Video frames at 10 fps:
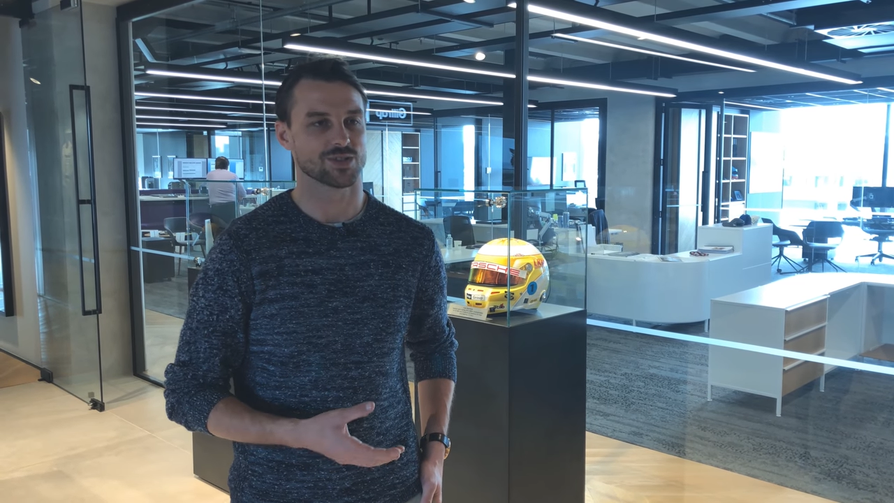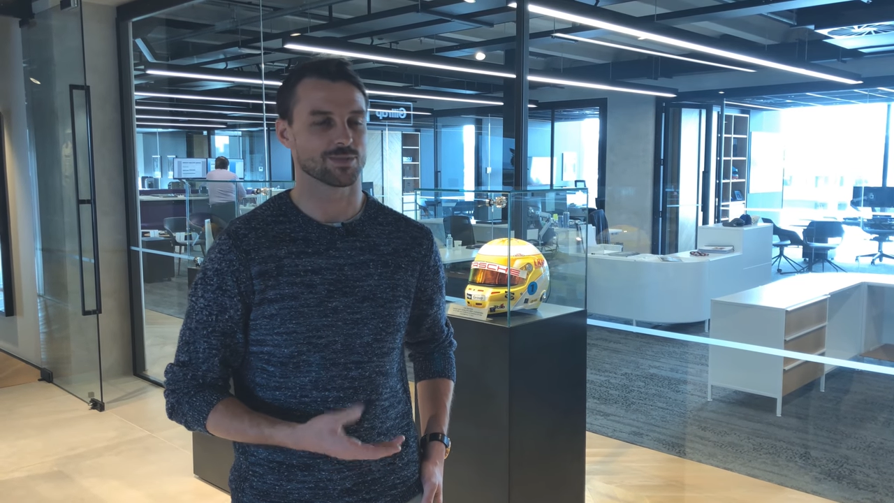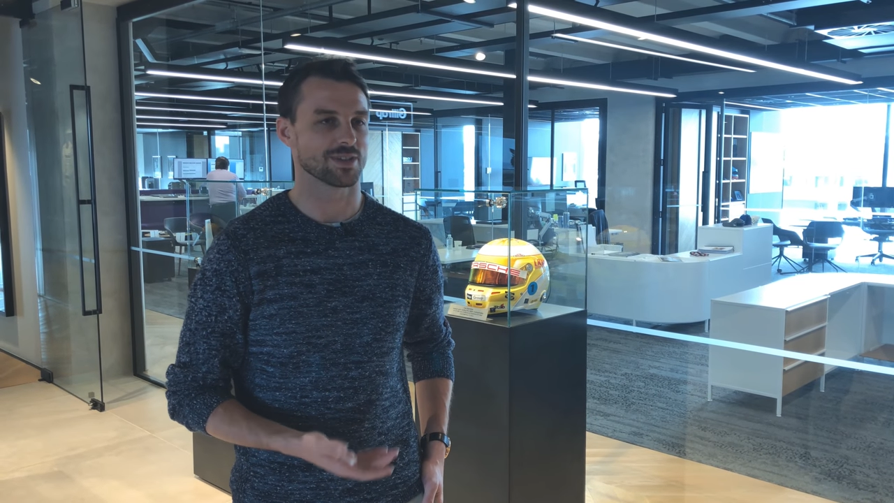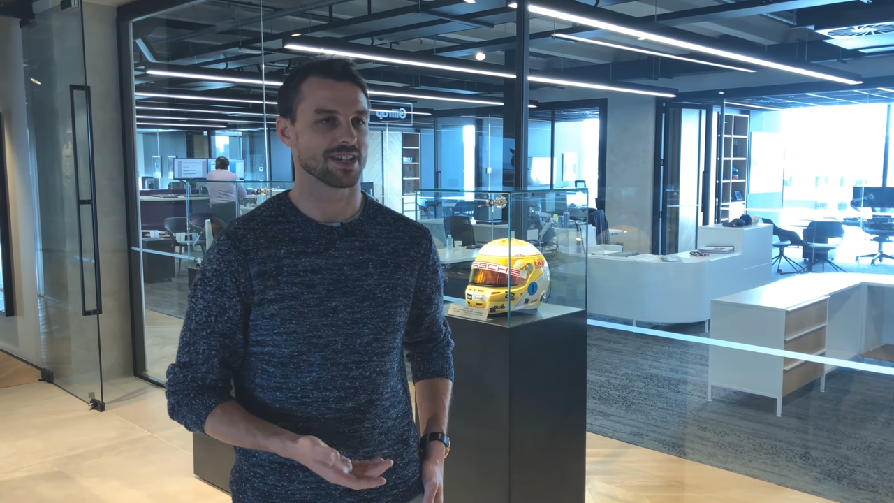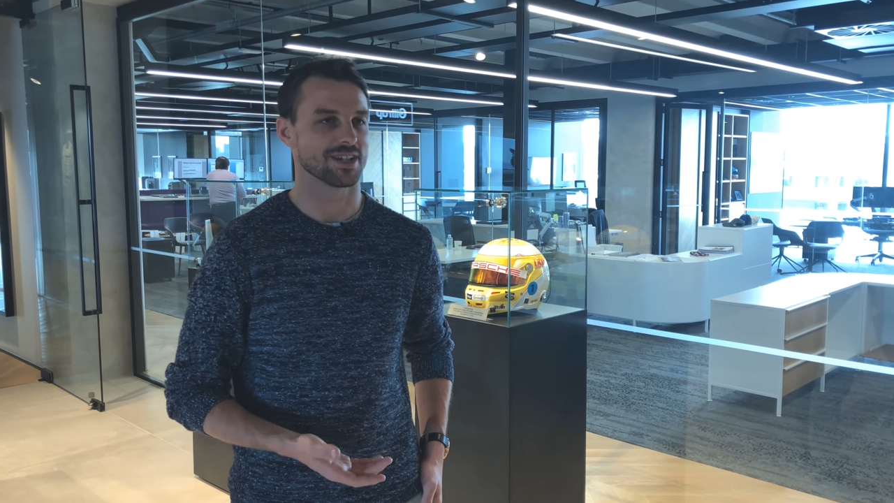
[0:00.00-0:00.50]

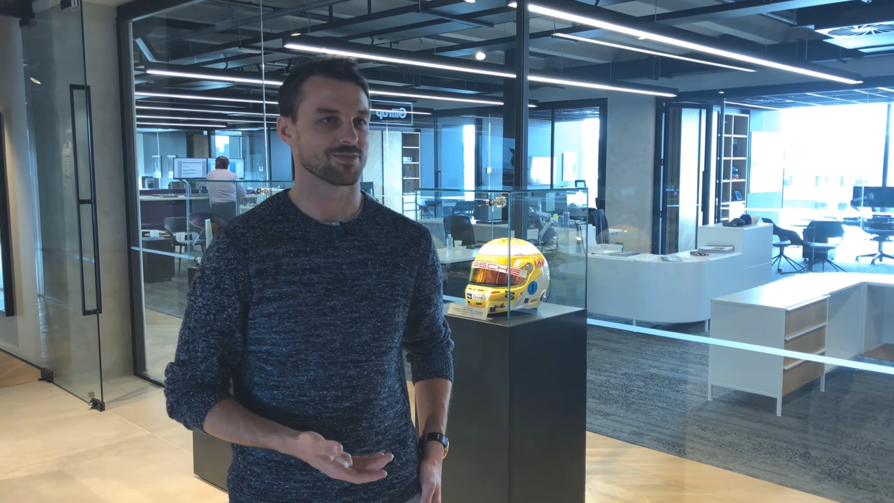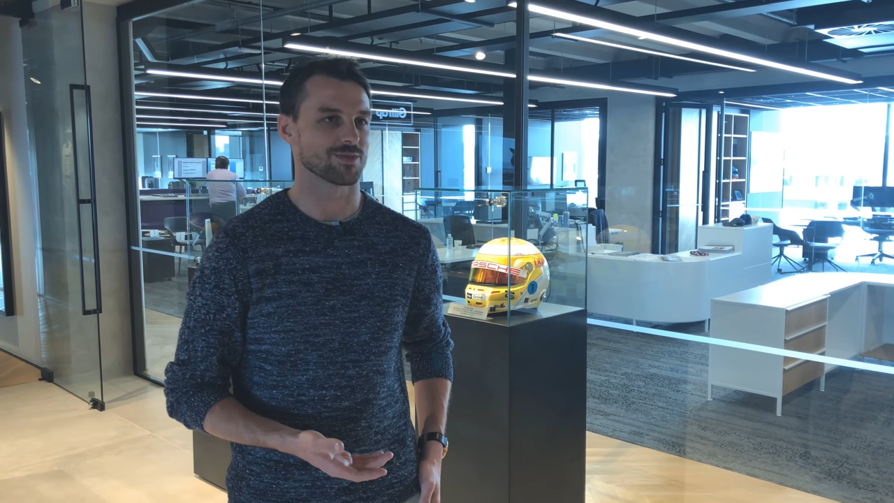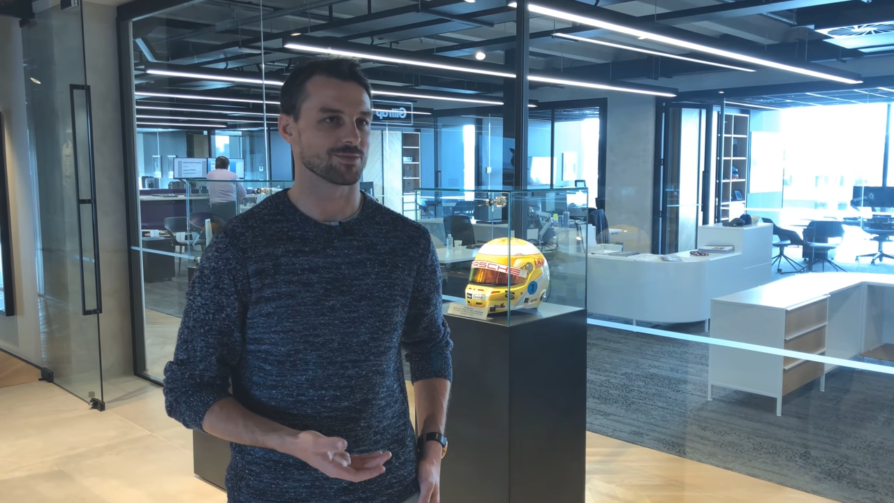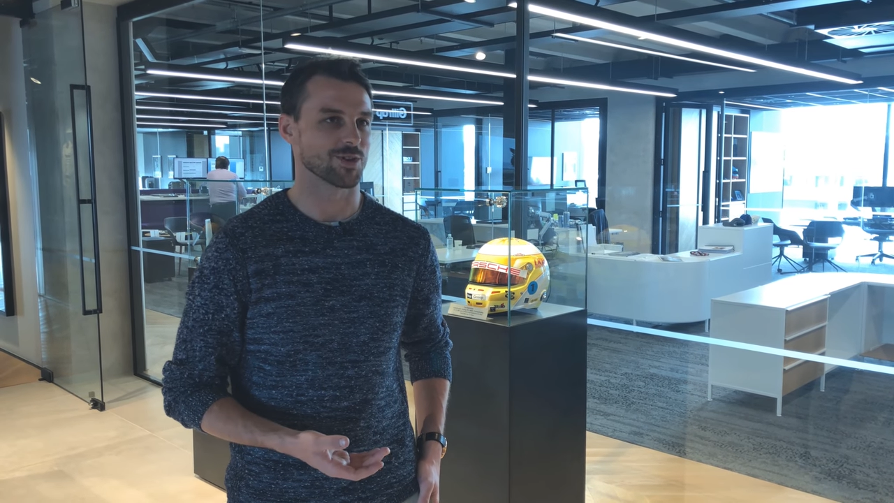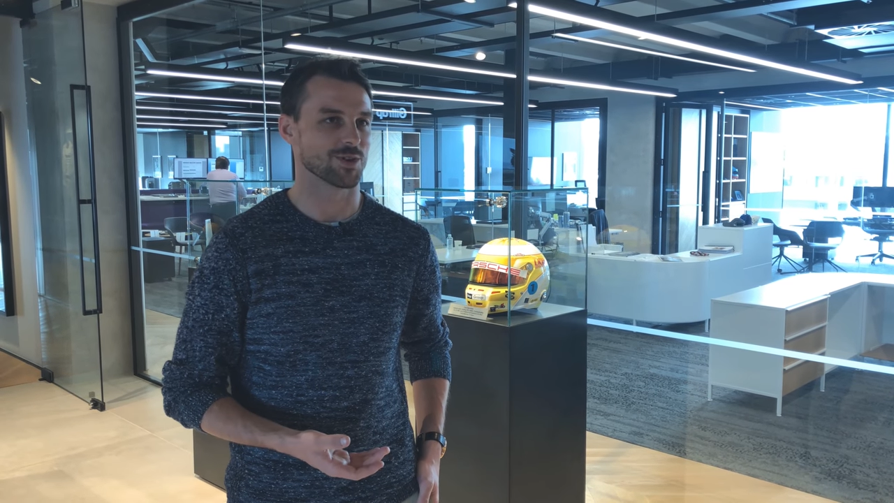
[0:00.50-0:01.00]
Triple Eight and
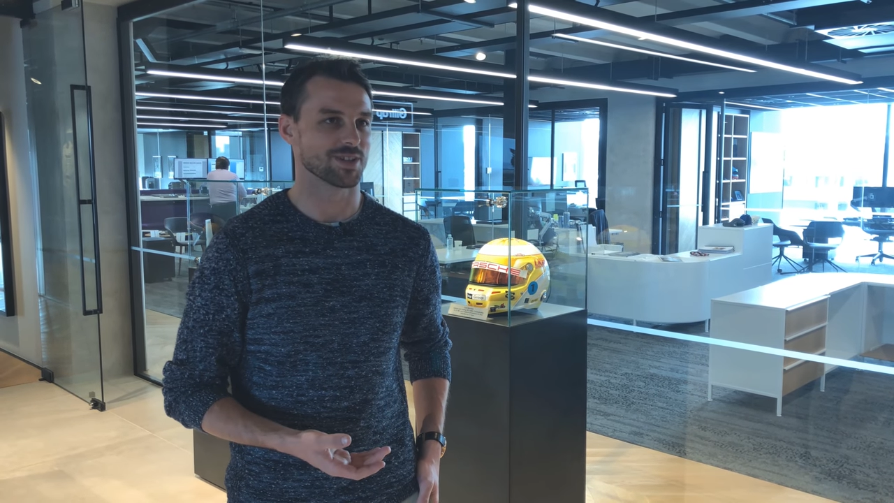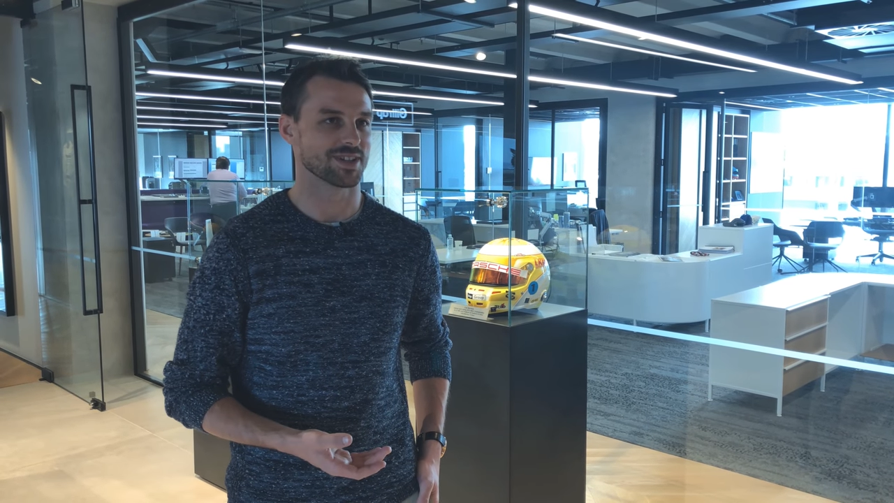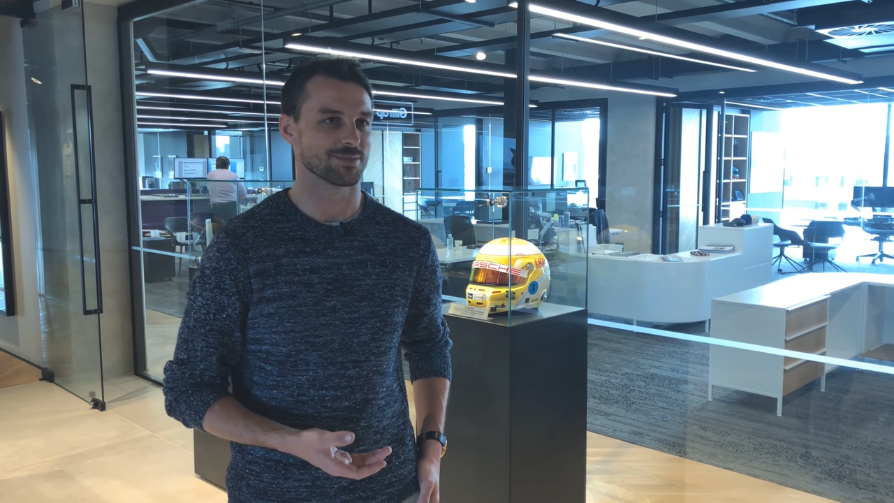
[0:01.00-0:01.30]
from Roland,